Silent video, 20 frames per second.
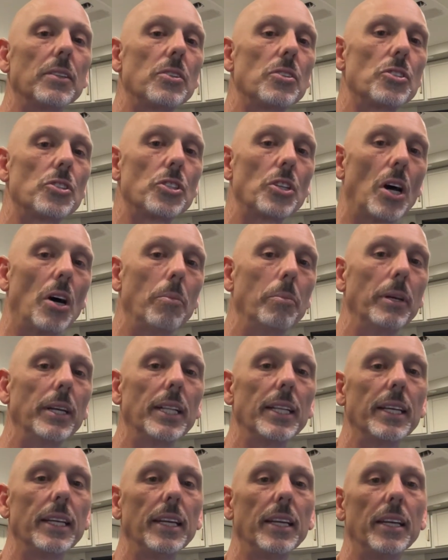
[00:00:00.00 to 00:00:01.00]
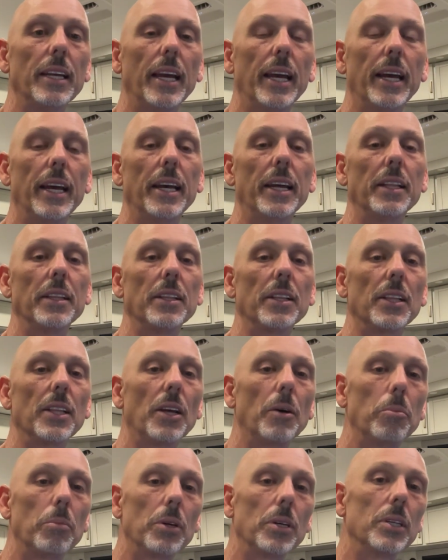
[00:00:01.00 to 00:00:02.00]
sawmilling and
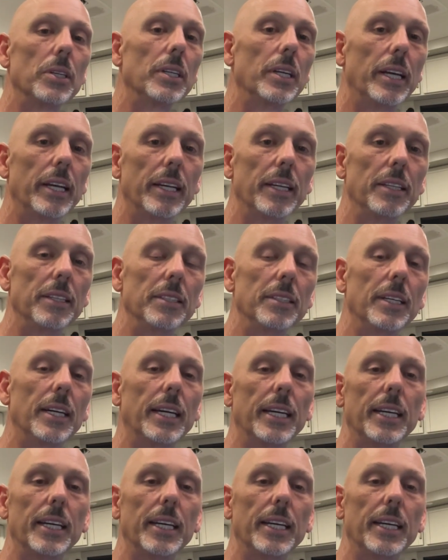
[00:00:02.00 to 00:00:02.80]
lumber and